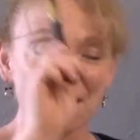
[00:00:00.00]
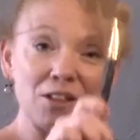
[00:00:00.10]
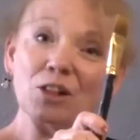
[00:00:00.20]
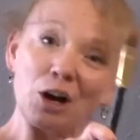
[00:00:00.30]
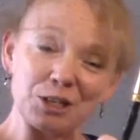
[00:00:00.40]

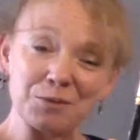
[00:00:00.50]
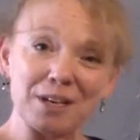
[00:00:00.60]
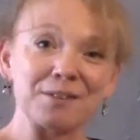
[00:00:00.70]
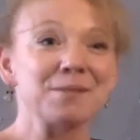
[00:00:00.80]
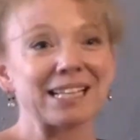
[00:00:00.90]
The large
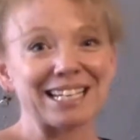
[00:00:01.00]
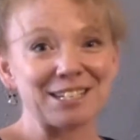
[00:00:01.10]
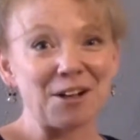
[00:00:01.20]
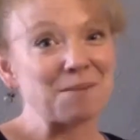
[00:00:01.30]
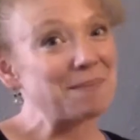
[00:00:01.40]
one we like
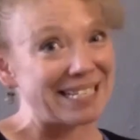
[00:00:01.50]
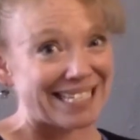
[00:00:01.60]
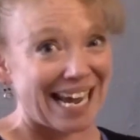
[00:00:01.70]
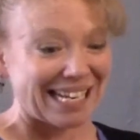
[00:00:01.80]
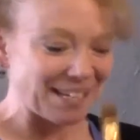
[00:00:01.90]
to call Big
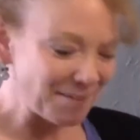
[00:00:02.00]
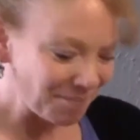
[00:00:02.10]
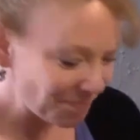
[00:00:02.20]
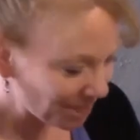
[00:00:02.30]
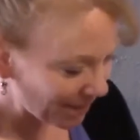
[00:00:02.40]

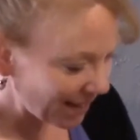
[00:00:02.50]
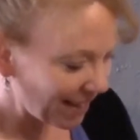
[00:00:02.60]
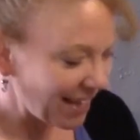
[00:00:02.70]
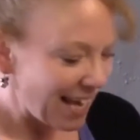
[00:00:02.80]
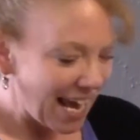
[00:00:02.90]
Daddy.
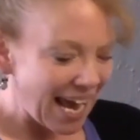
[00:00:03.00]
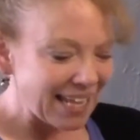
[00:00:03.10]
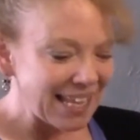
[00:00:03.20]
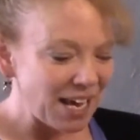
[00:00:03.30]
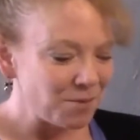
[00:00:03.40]

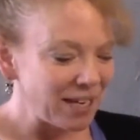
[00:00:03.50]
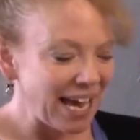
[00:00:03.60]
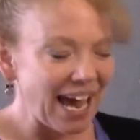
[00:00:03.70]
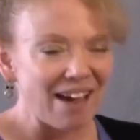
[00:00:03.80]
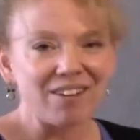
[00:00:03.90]
And then we
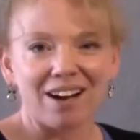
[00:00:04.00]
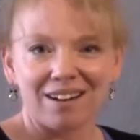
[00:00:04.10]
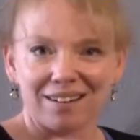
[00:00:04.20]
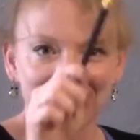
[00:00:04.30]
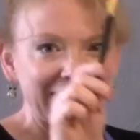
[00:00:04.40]
have
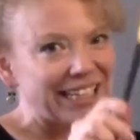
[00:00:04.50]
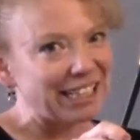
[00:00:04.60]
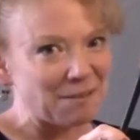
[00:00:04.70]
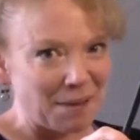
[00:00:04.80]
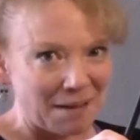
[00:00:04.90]
our
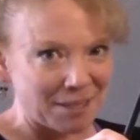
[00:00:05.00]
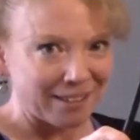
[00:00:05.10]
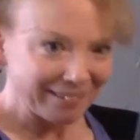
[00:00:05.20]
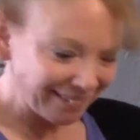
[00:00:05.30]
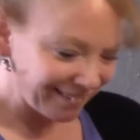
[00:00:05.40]
Little
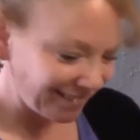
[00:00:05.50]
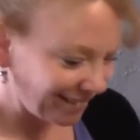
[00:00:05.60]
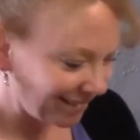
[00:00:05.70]
Mama.